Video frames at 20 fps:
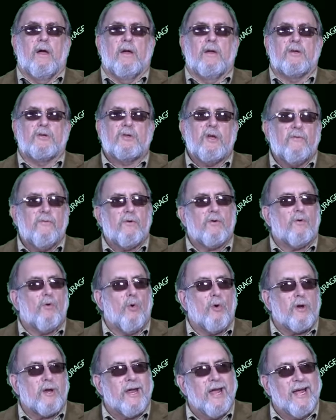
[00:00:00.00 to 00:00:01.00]
Several
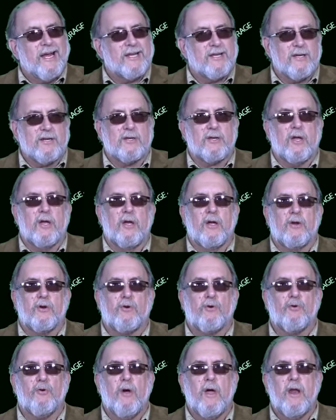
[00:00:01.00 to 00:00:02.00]
court cases,
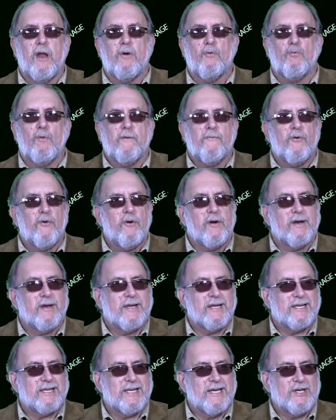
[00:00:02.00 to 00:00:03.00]
Credit River
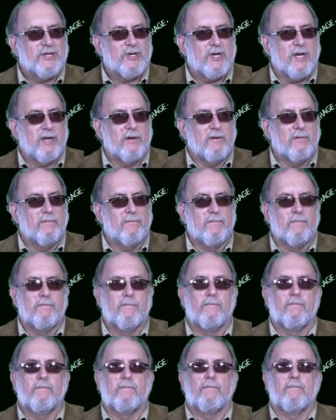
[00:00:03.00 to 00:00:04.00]
decision
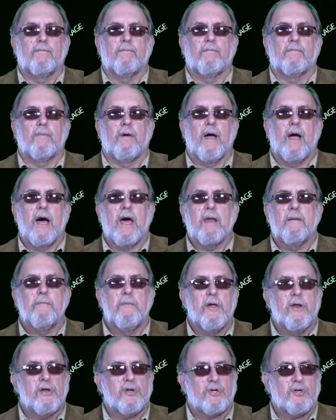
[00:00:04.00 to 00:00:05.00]
out of
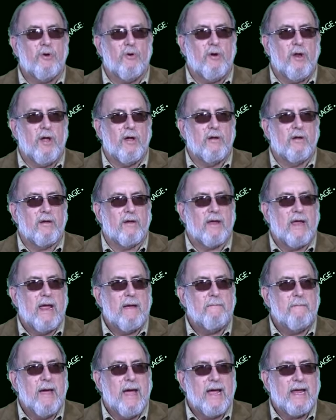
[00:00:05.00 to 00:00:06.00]
Minnesota came
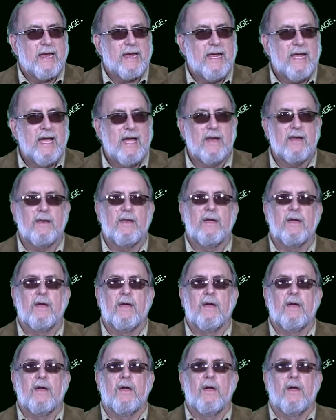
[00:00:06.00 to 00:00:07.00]
back in
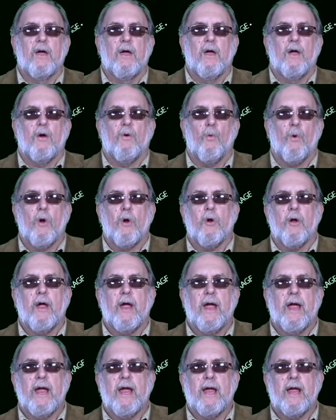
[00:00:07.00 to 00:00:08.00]
where
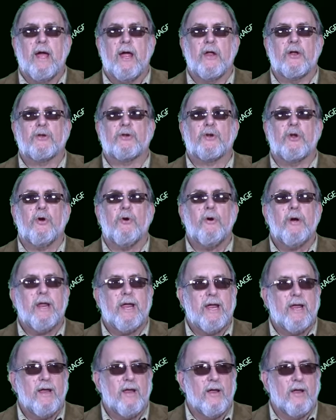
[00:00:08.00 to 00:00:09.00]
an
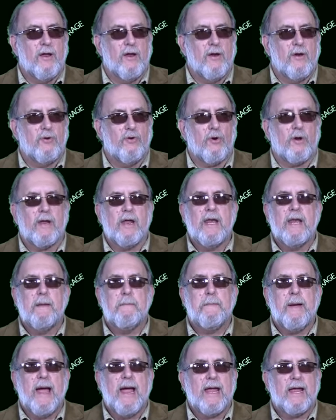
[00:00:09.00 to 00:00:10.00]
attorney took in the
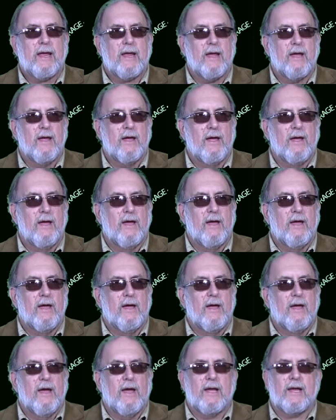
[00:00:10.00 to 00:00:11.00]
bank,
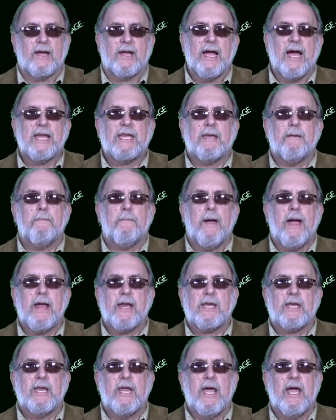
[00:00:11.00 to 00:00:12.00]
got the bank
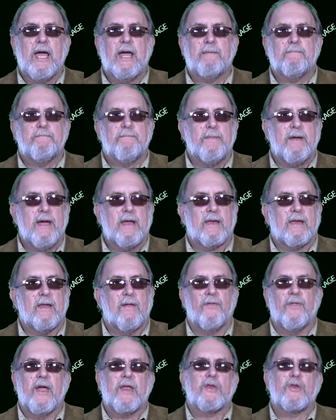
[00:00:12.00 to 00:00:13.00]
to admit
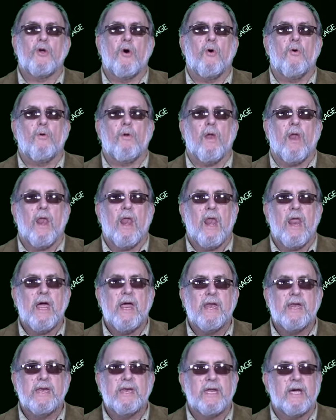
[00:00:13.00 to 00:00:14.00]
they don't
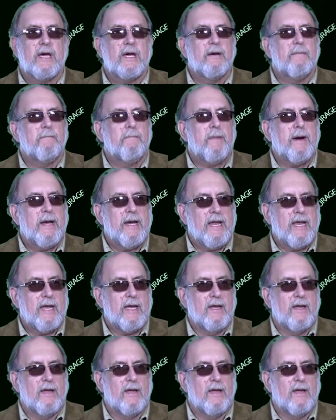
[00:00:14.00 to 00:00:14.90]
lend money.